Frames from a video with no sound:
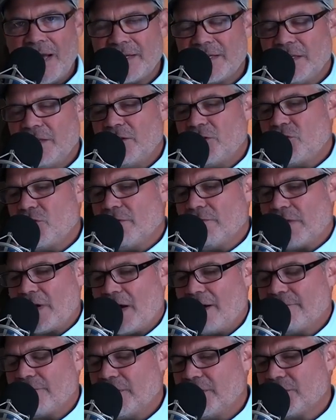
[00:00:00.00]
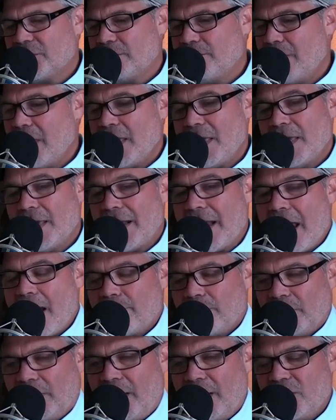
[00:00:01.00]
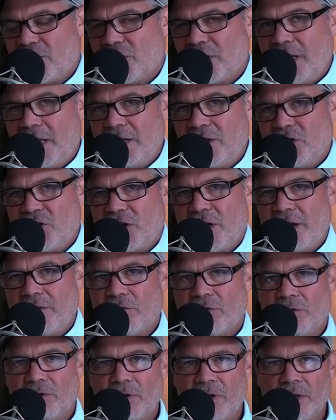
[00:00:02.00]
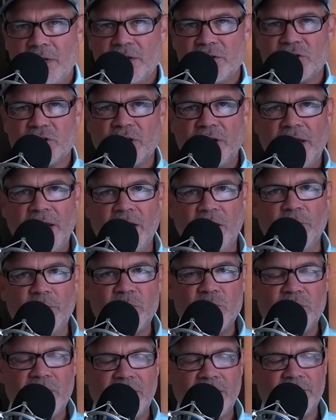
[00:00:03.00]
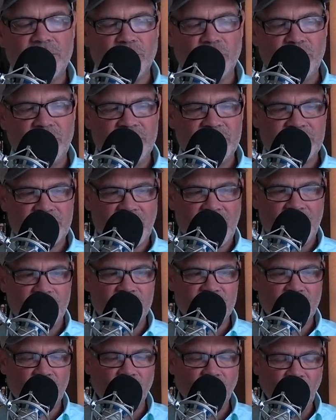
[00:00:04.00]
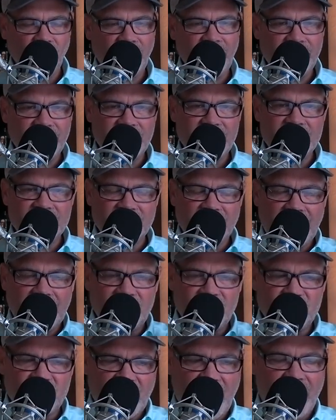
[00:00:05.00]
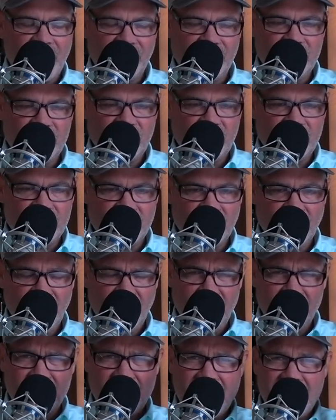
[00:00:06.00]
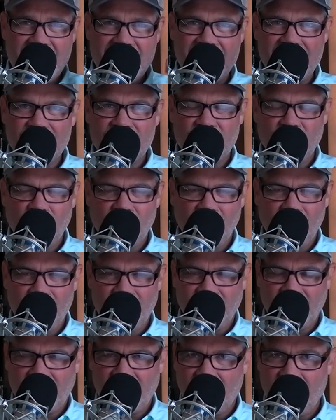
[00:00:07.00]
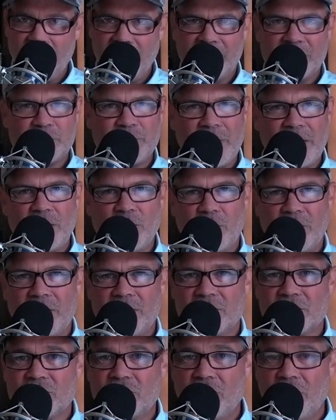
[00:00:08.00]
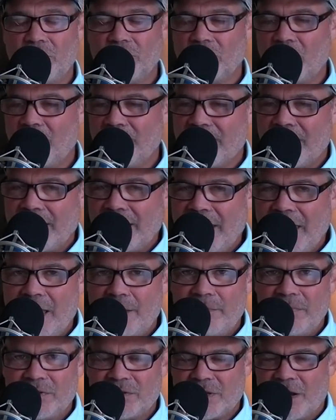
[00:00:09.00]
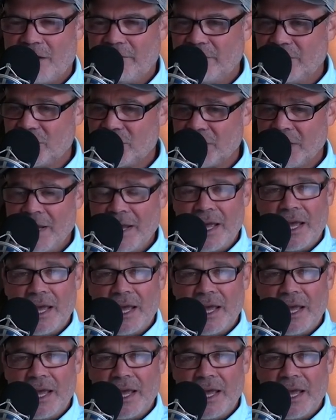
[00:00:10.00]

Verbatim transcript: idea that you have confidence in making an application in general should help you get through these times. So look at these like challenges that, yes, you will overcome, because, by the way, there's no lawn that can't be salvaged.